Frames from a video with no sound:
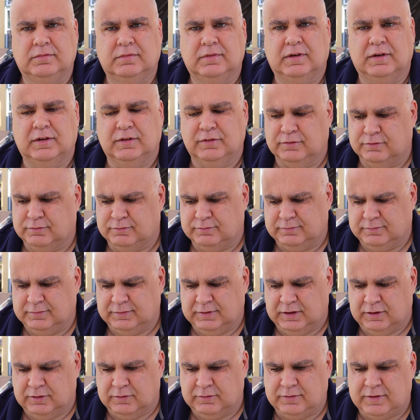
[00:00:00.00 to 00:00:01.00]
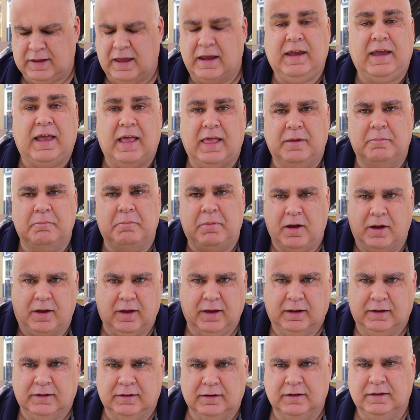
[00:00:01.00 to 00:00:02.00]
10-gallon
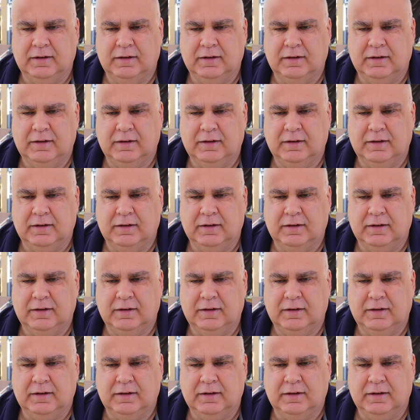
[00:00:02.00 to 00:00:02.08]
bucket,